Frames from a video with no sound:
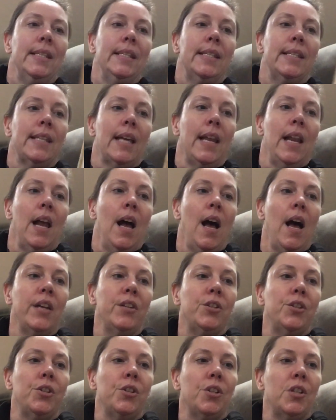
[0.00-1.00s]
said
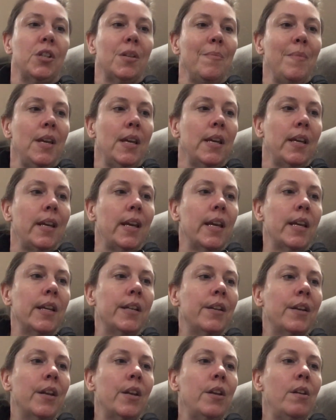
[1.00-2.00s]
hush to me
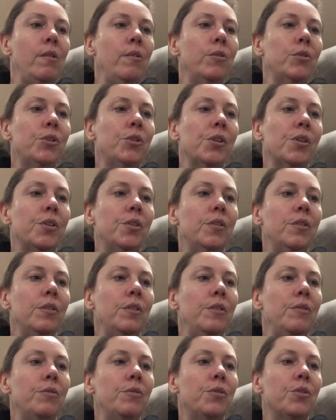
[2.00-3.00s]
again. You
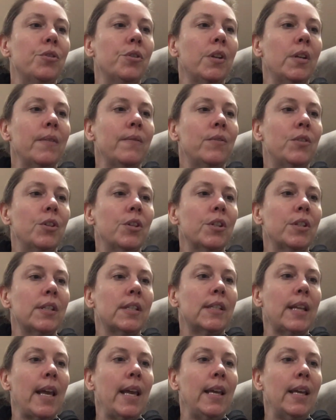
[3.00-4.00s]
should have
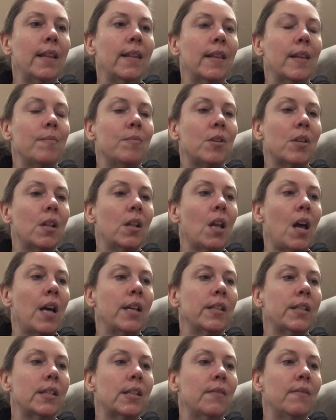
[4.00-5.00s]
just taken them to the
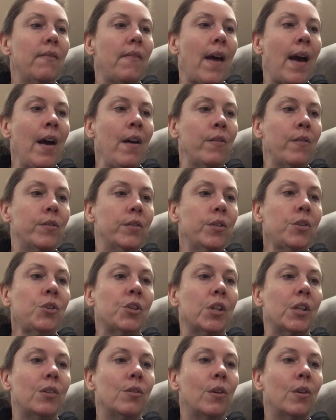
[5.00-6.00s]
lost and found,"
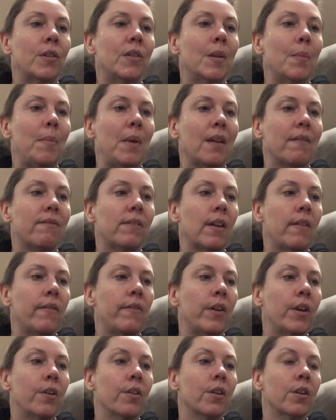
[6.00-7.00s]
she told the pink
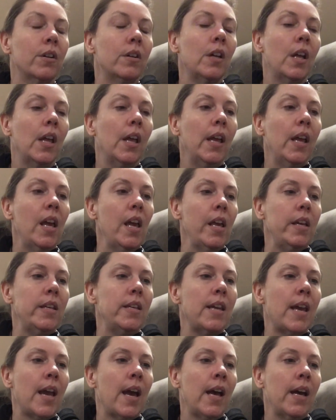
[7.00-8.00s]
fluffy girl.
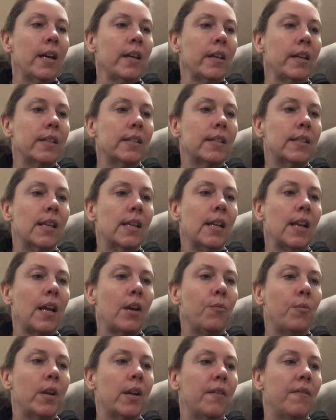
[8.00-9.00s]
"Yeah, 'cause then I
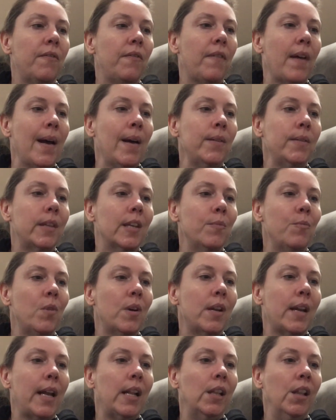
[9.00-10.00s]
would have found them
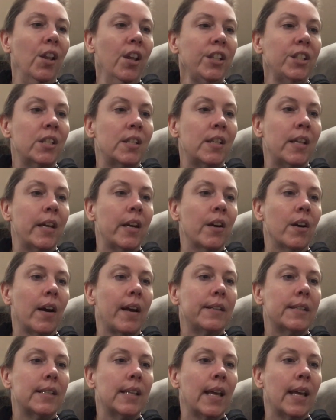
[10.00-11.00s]
when I looked there,"
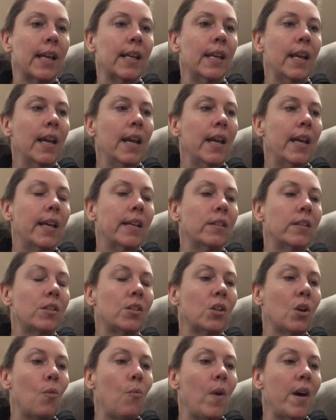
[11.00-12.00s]
I said. "And
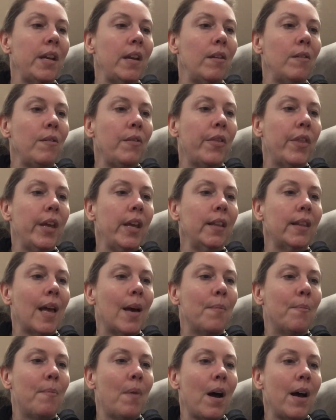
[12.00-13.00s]
so what do you think
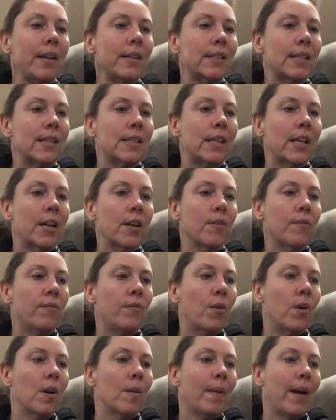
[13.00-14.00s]
that box is there
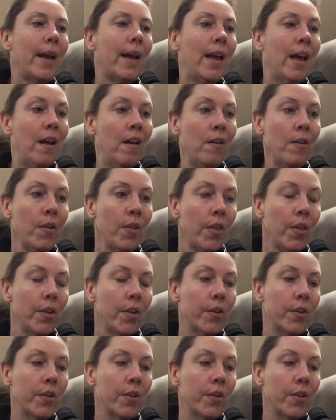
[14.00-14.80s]
for, my health?"